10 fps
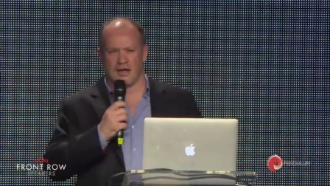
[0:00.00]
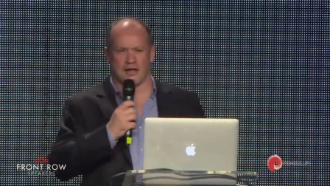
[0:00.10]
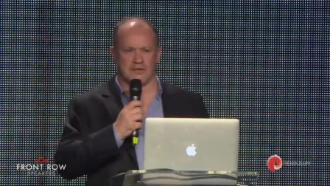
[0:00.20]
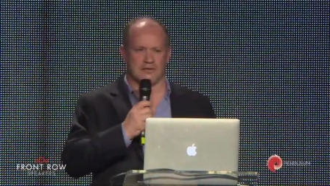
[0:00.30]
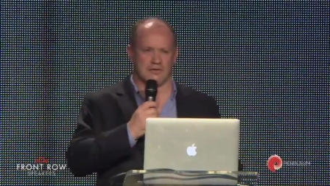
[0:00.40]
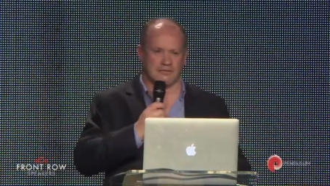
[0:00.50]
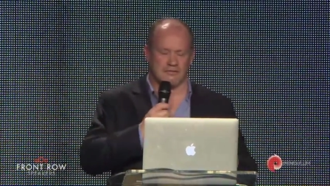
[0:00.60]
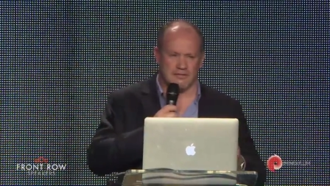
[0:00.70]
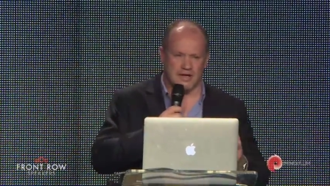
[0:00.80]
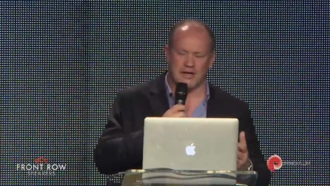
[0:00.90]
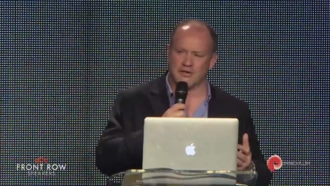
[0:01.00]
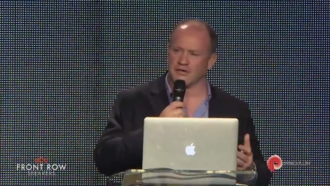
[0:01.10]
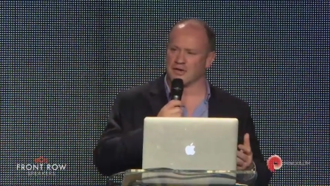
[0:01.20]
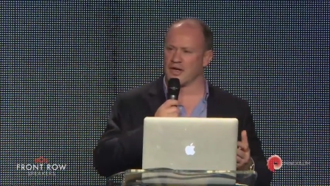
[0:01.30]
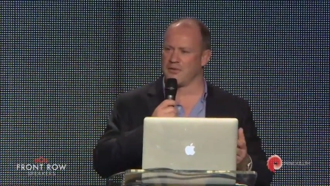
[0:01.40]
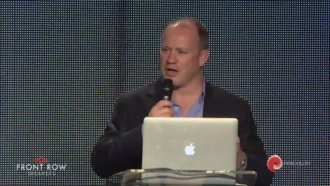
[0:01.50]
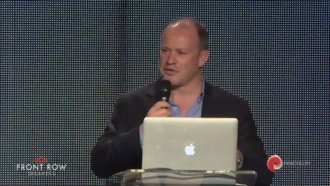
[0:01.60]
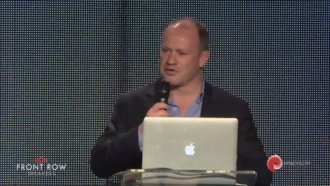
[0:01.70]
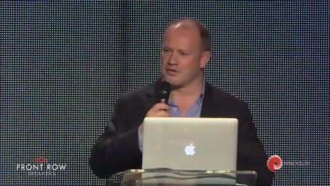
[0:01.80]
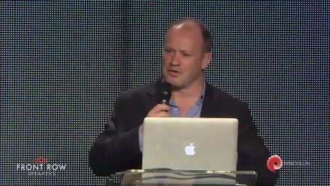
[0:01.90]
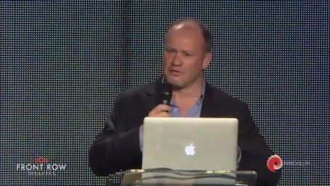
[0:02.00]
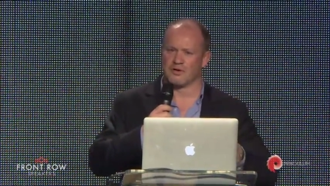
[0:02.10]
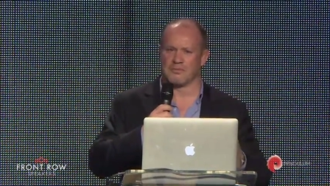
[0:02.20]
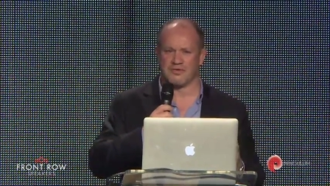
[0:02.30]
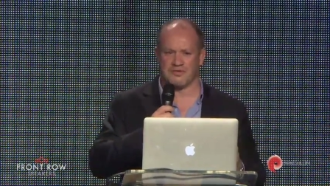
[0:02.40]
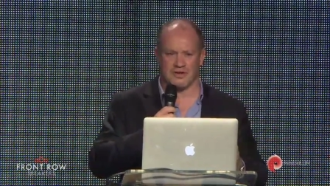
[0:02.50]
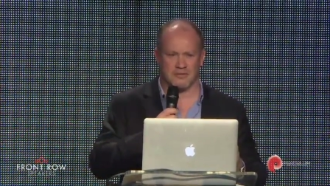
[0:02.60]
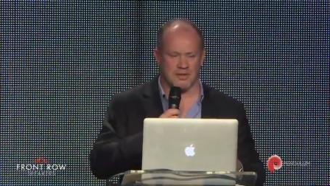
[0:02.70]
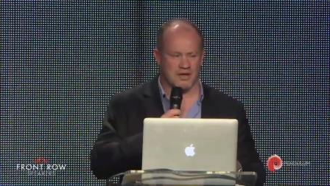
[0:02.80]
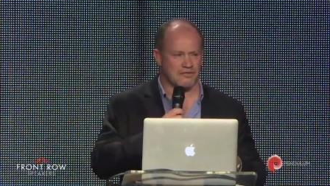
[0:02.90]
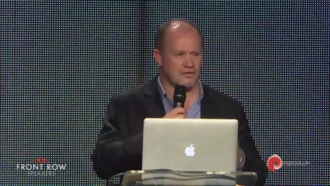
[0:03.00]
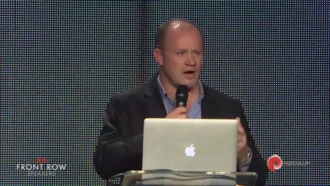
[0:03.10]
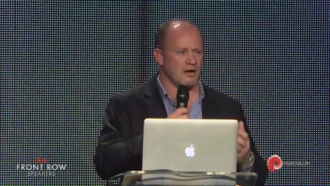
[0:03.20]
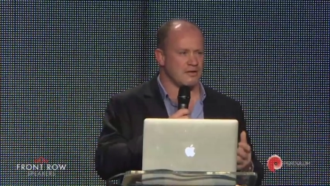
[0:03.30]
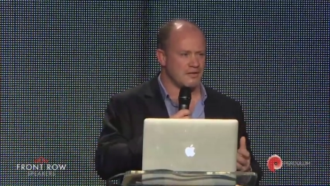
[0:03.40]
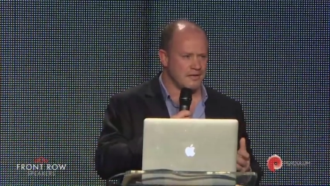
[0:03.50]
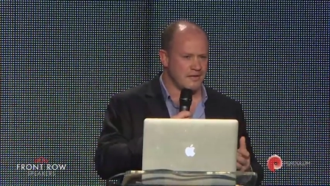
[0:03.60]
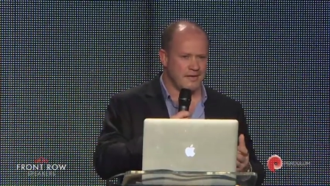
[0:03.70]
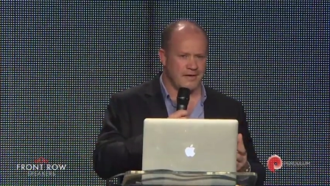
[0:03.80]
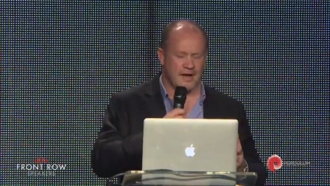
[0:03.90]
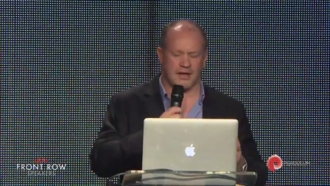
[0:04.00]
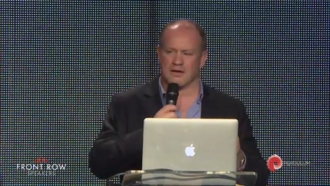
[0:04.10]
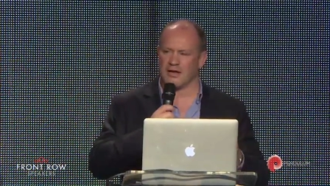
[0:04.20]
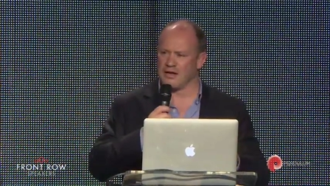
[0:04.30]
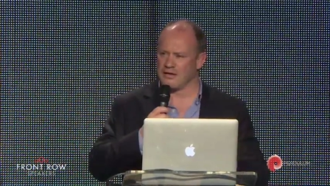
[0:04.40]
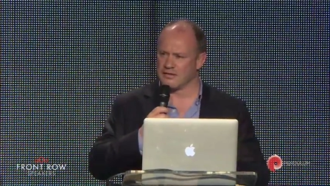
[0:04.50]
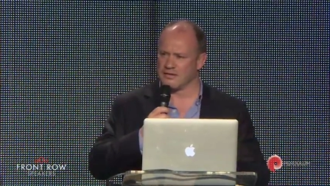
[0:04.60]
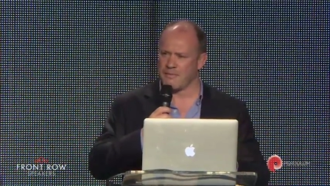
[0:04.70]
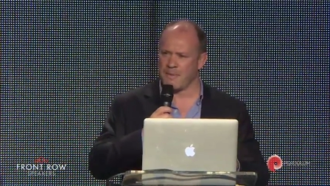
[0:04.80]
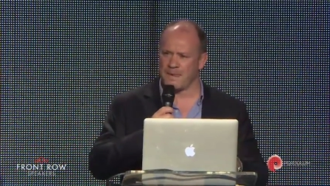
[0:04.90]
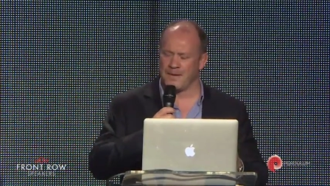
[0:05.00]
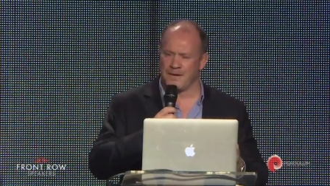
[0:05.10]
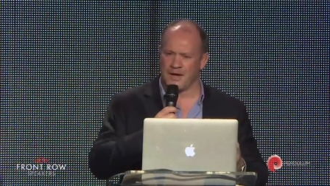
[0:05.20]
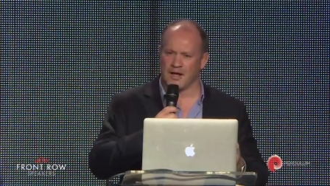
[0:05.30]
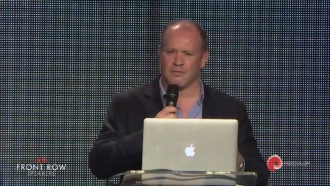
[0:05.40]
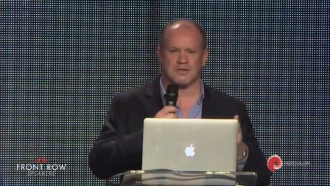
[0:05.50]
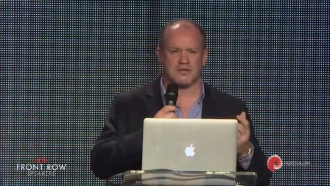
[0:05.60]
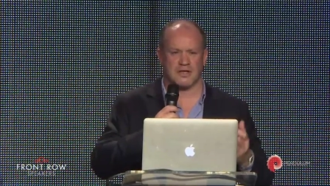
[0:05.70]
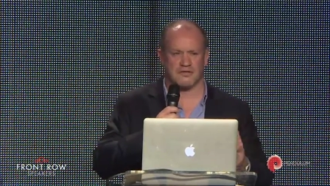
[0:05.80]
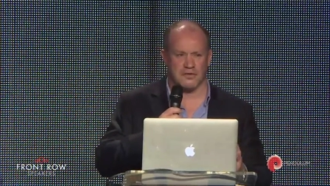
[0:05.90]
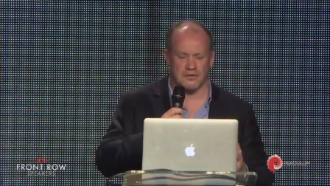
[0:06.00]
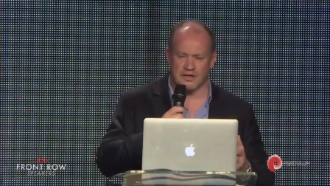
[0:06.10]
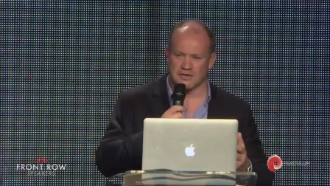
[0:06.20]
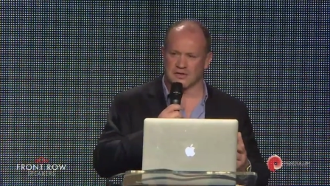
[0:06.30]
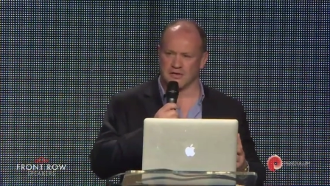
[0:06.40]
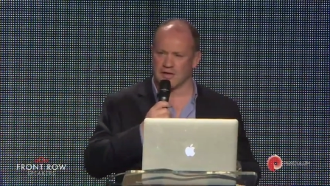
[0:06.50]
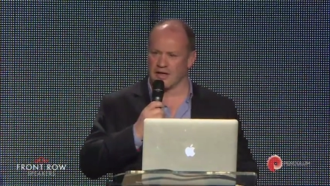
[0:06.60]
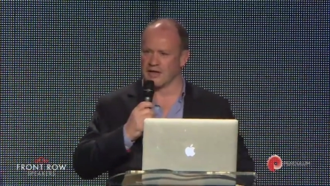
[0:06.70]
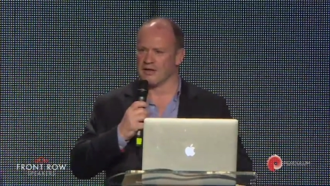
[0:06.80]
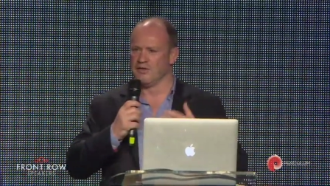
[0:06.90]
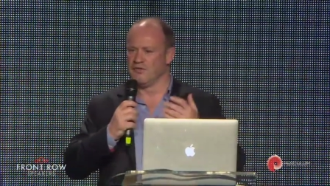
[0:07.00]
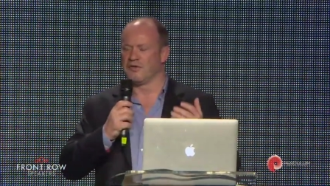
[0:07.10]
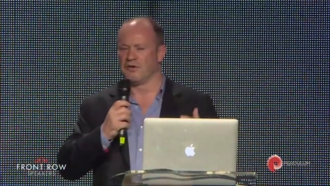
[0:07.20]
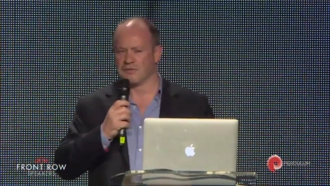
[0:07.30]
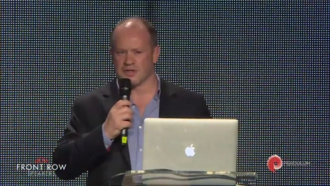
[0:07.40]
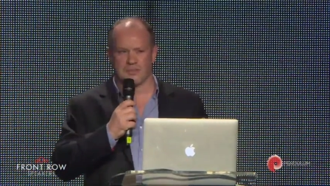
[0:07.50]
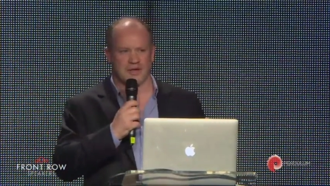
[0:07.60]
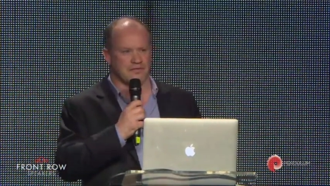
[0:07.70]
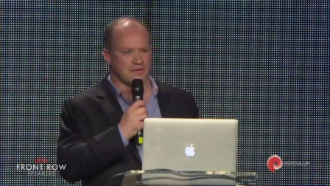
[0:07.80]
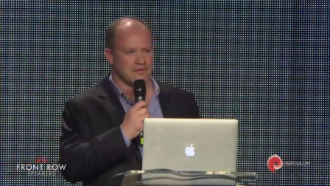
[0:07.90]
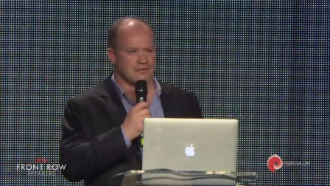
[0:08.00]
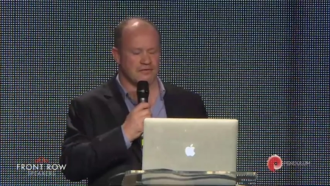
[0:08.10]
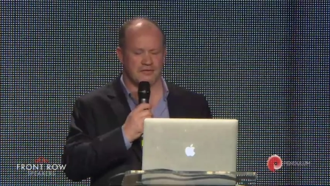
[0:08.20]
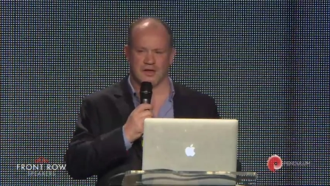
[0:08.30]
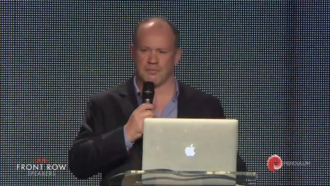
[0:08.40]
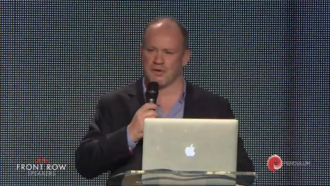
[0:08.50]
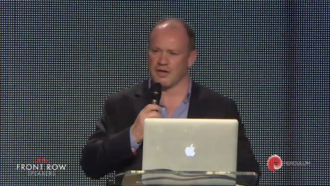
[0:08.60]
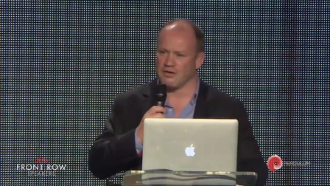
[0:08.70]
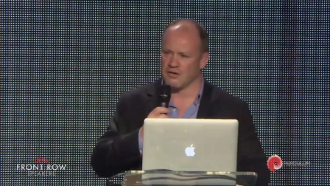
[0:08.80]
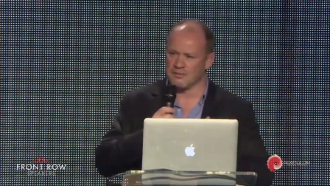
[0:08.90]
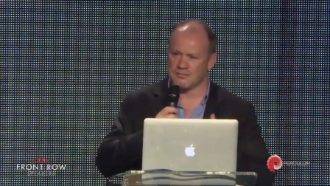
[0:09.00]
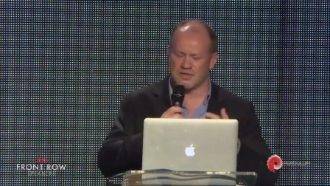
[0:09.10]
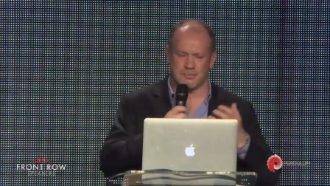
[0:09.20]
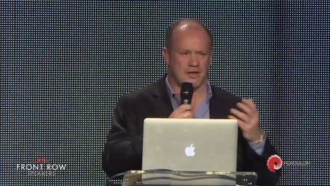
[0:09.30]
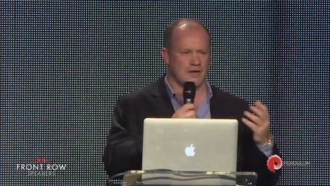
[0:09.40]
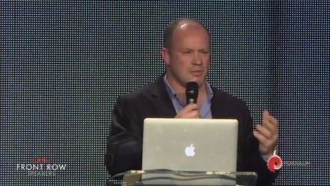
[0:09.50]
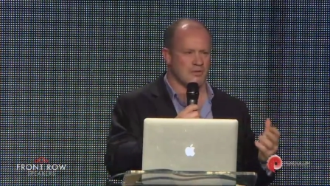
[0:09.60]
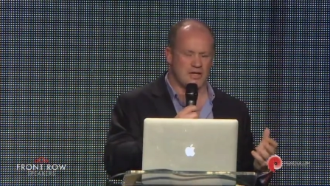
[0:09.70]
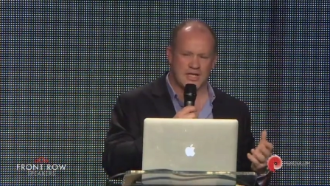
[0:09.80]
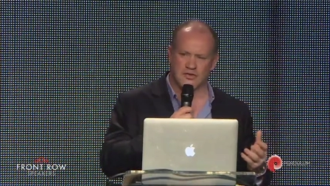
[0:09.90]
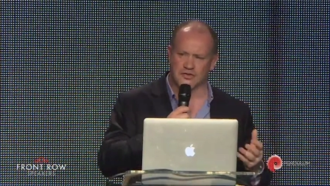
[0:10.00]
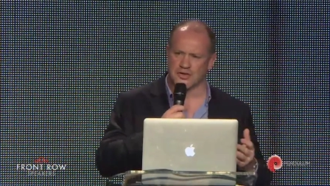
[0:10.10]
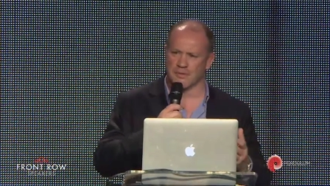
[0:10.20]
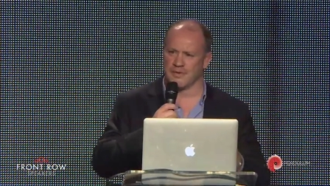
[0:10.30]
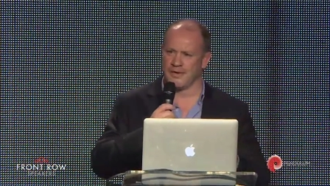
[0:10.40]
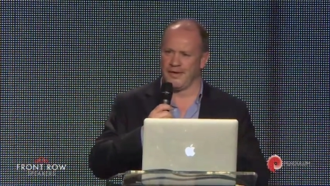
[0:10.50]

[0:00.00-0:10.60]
another hero that I watched on the rugby field playing for Ireland and the Lions. And it wasn't until a few years ago that I had a newfound respect for Philip when I heard him speaking about leadership